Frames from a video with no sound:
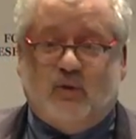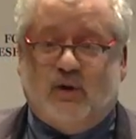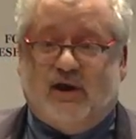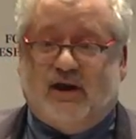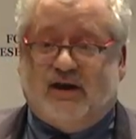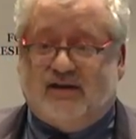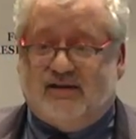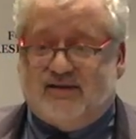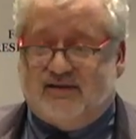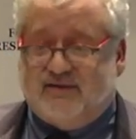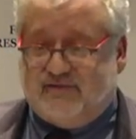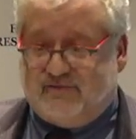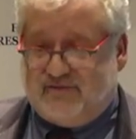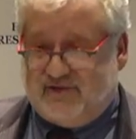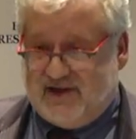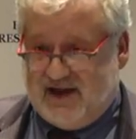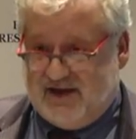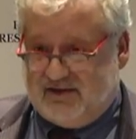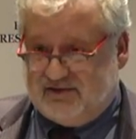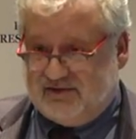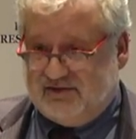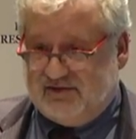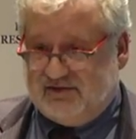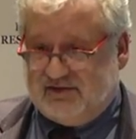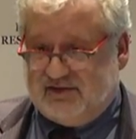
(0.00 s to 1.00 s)
where did the
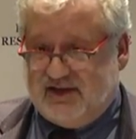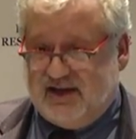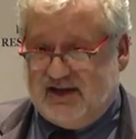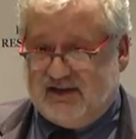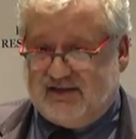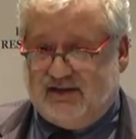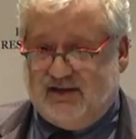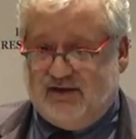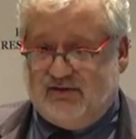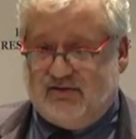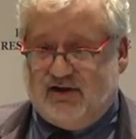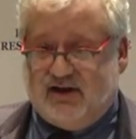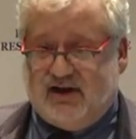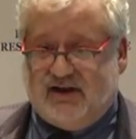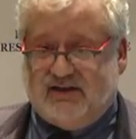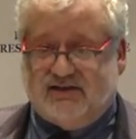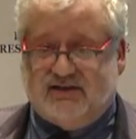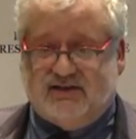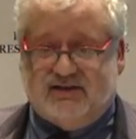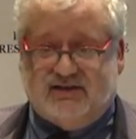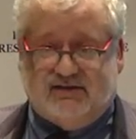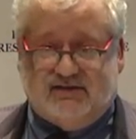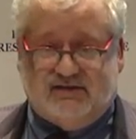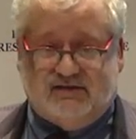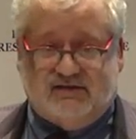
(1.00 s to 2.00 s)
founders get their
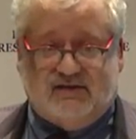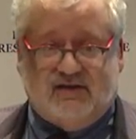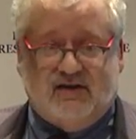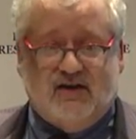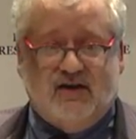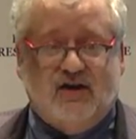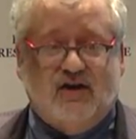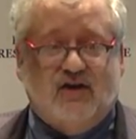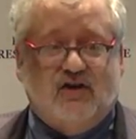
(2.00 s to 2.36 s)
ideas?